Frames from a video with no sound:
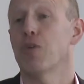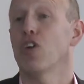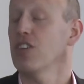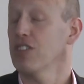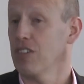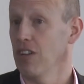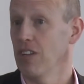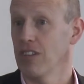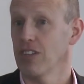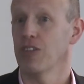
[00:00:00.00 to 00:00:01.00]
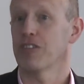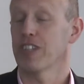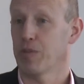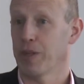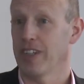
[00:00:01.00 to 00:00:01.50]
personal user
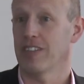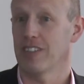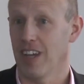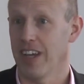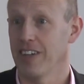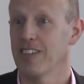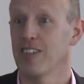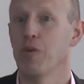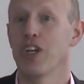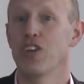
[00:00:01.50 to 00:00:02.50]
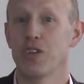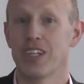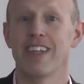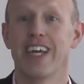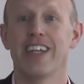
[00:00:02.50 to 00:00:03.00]
experience designer, someone who
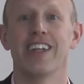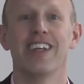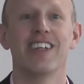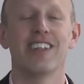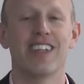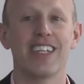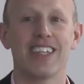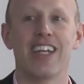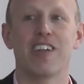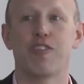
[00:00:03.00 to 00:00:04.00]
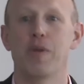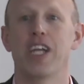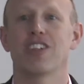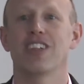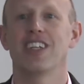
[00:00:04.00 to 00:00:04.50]
can then take that
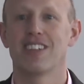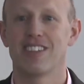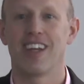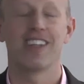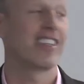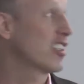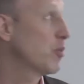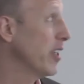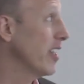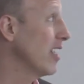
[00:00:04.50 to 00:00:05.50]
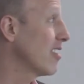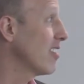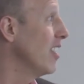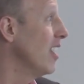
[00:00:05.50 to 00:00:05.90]
information and design the experience.